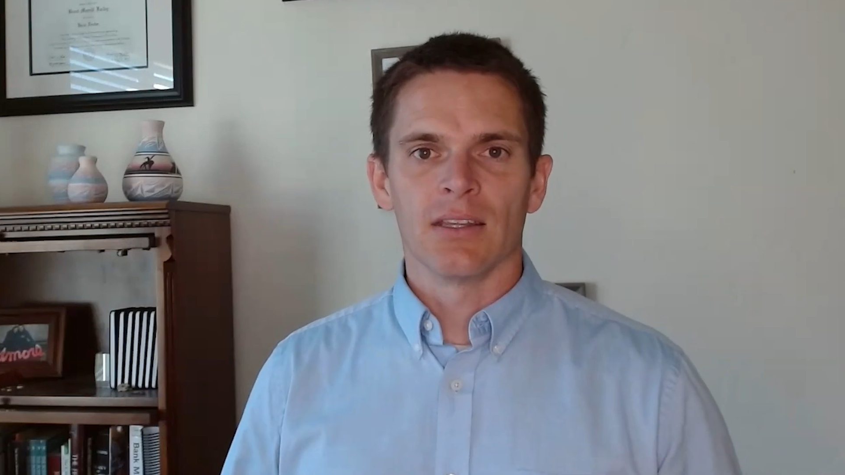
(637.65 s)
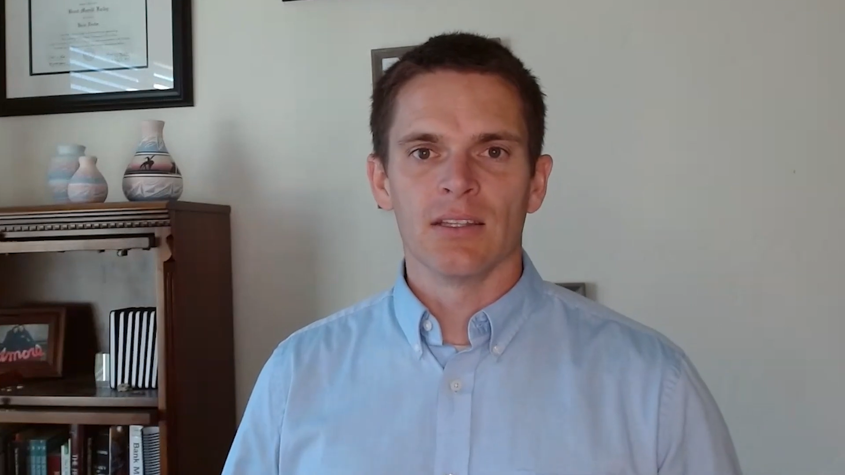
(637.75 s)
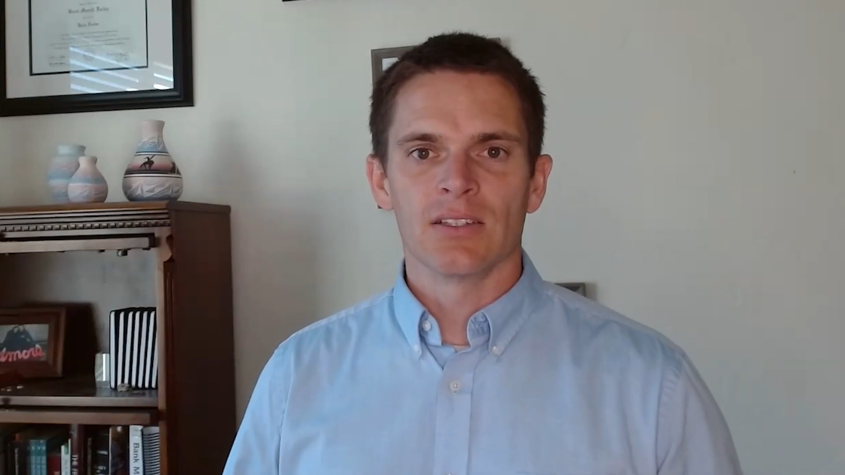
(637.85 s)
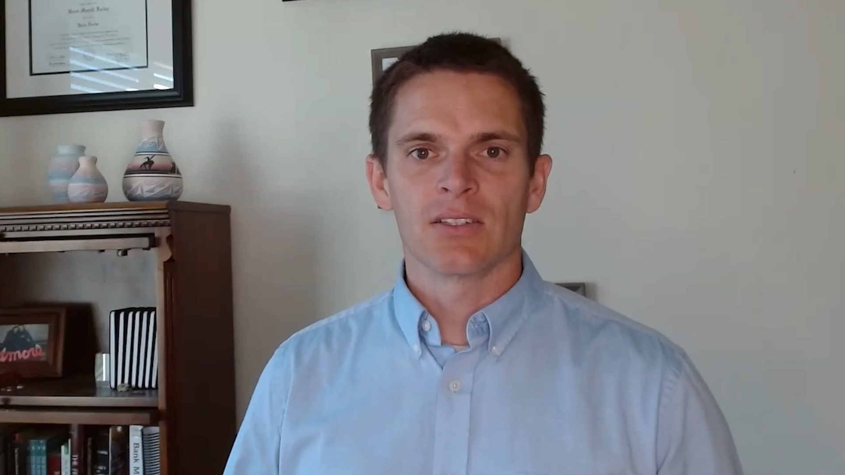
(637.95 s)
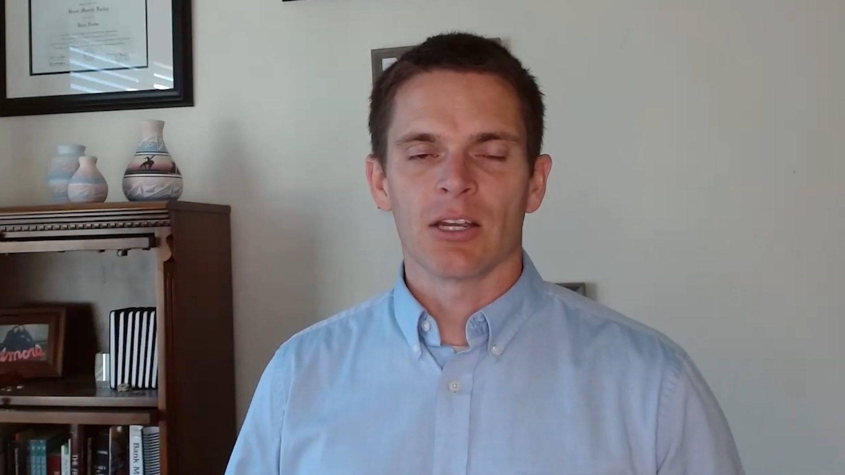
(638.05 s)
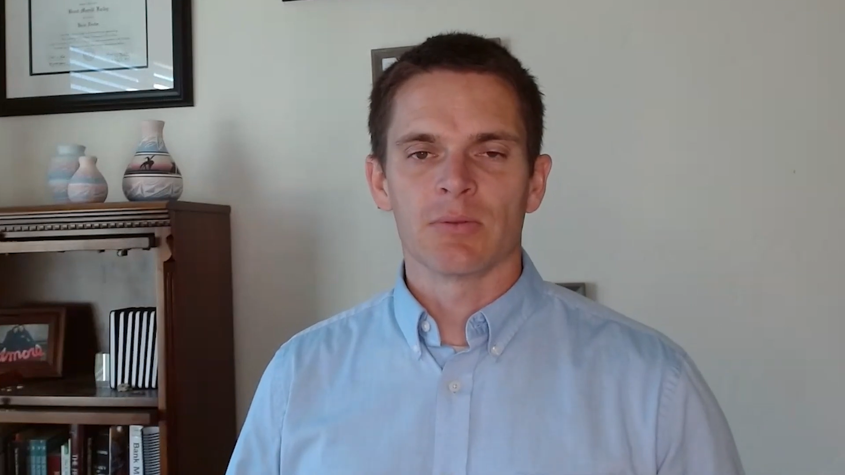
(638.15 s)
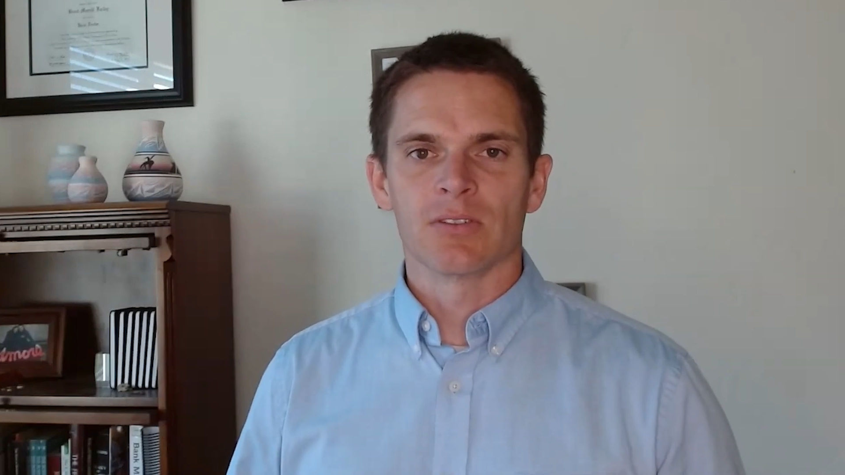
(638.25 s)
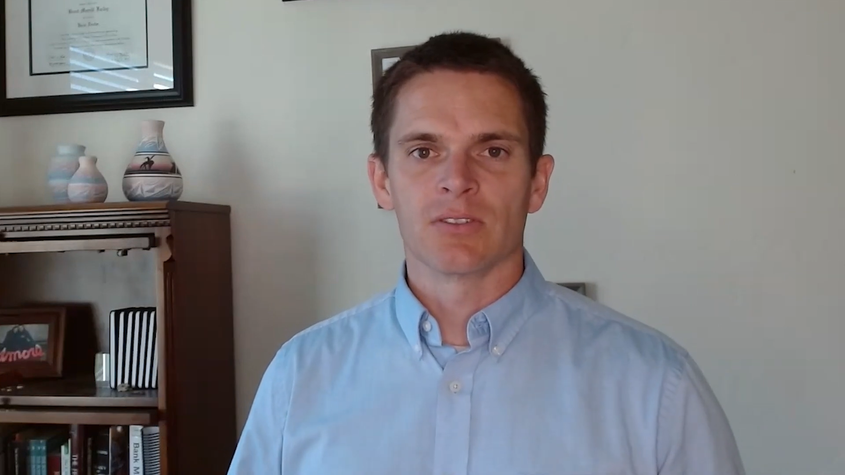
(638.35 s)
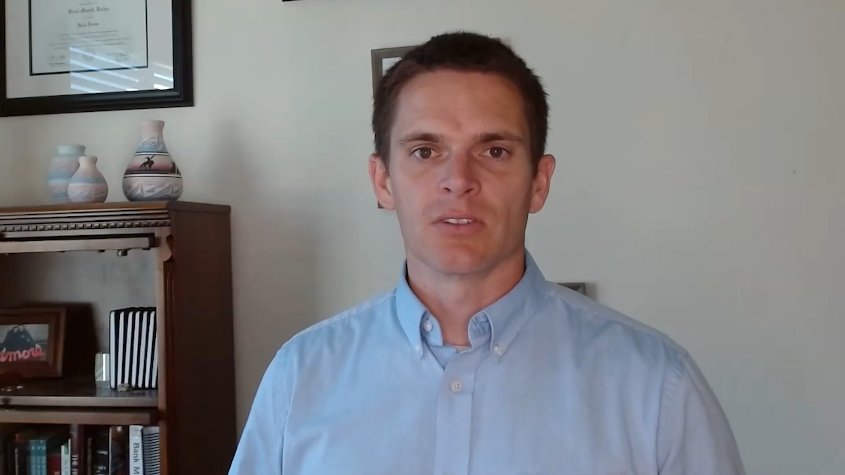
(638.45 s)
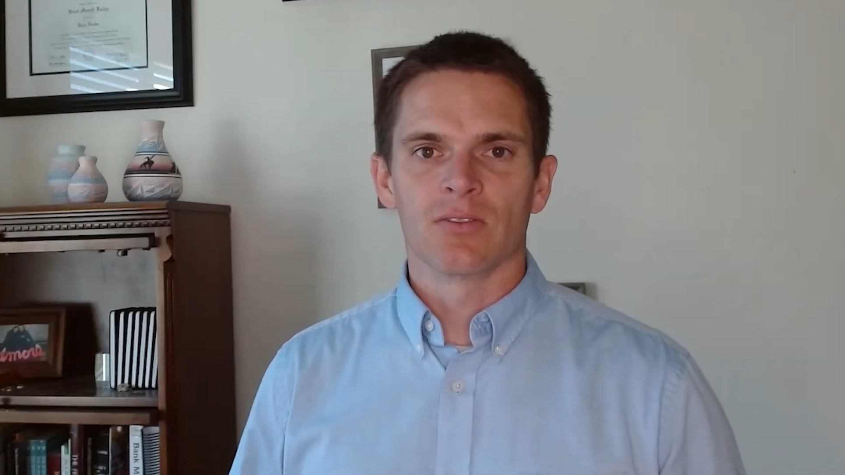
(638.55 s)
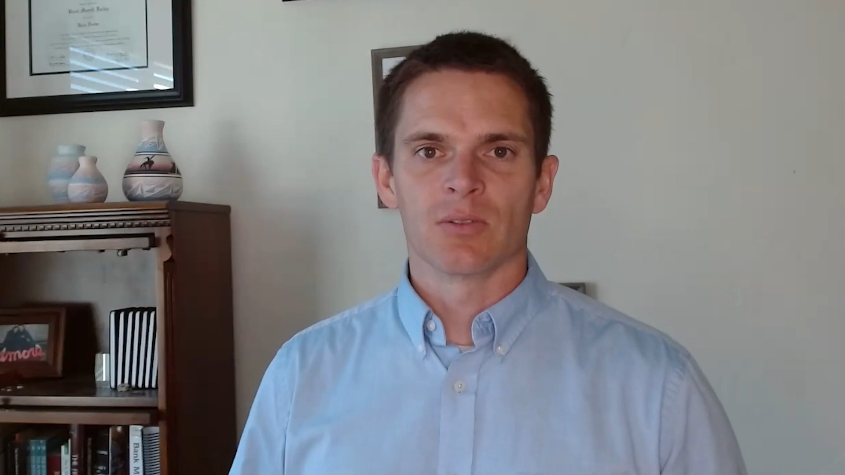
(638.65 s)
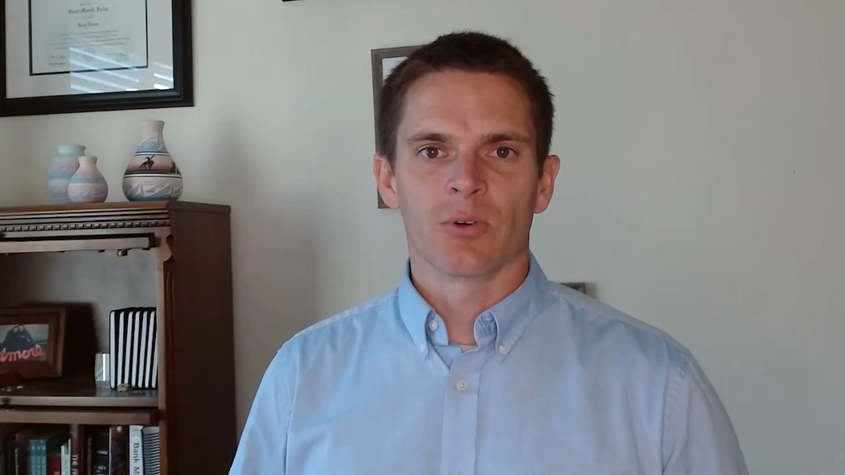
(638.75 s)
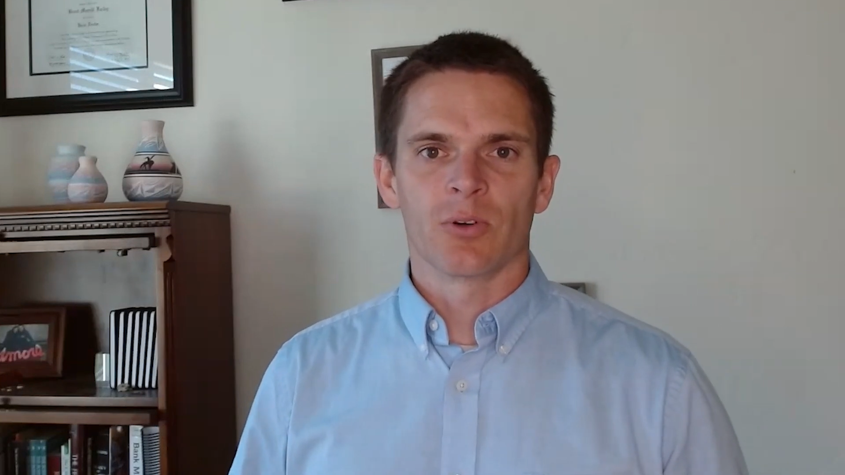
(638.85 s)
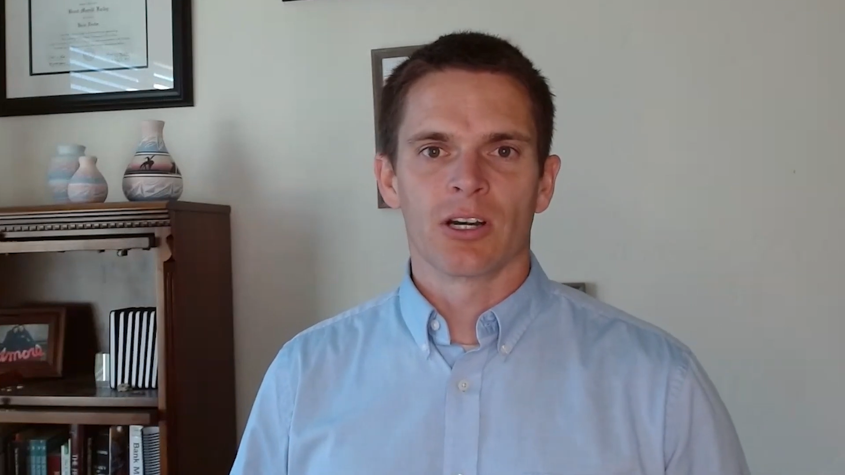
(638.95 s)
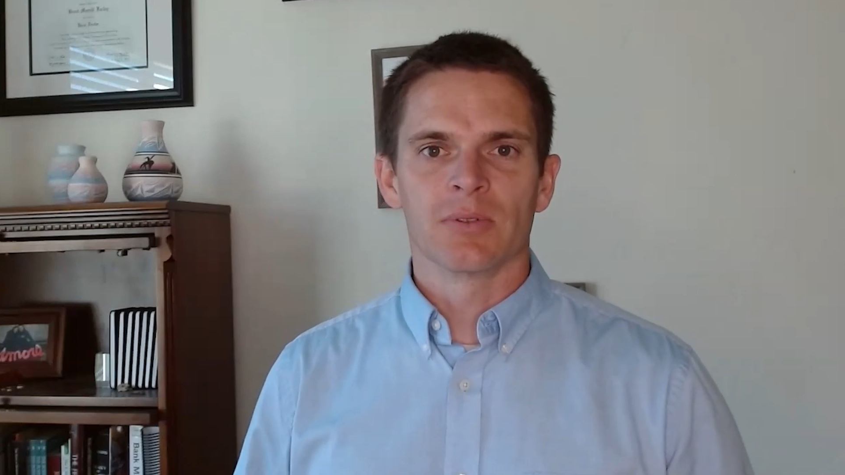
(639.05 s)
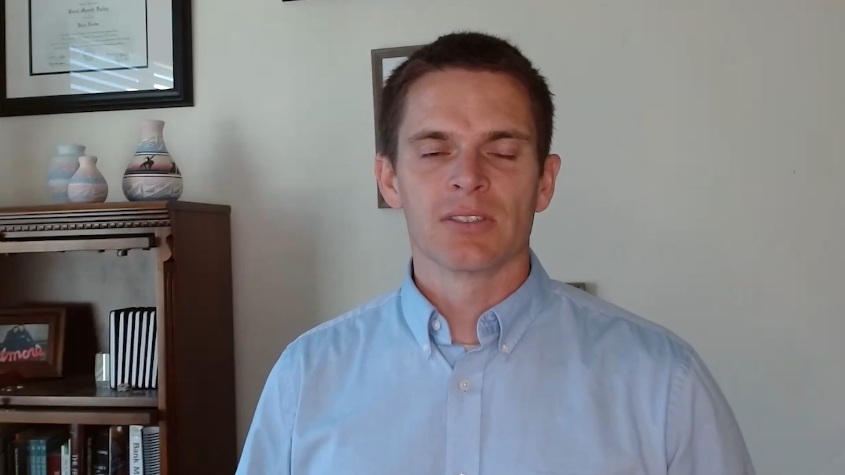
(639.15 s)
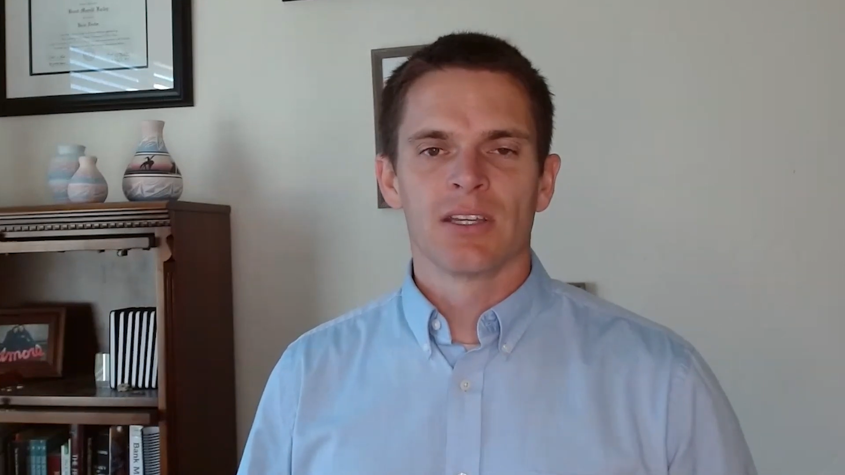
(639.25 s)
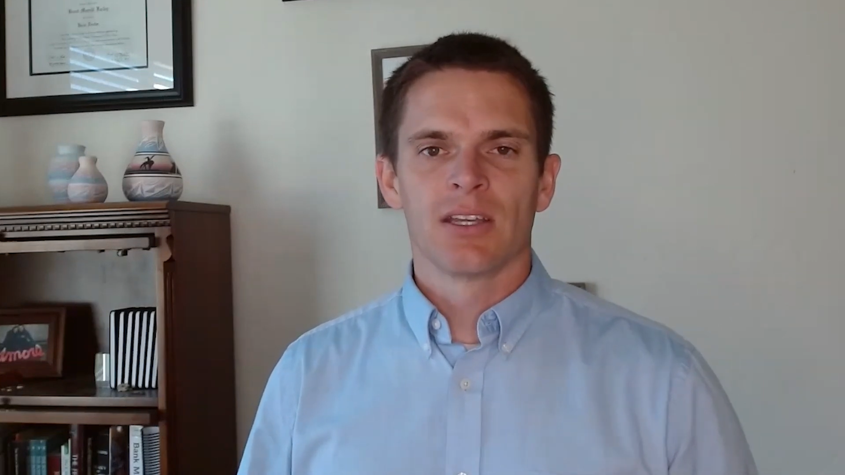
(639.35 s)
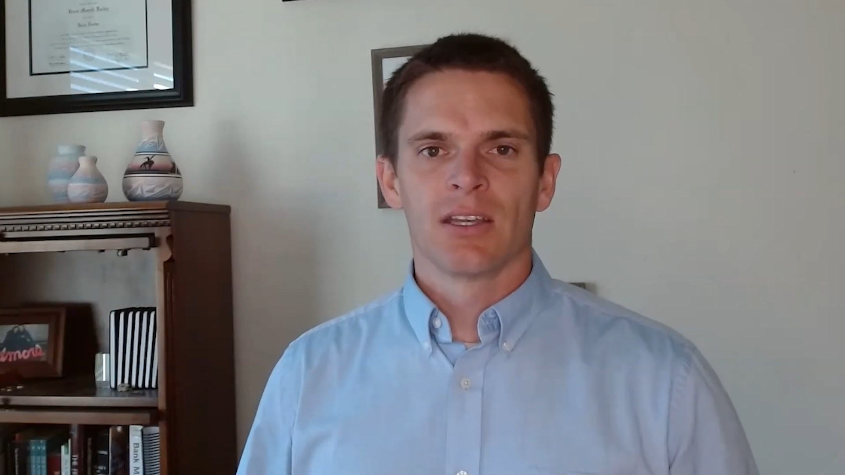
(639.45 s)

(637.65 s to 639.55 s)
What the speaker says: these types of service programs.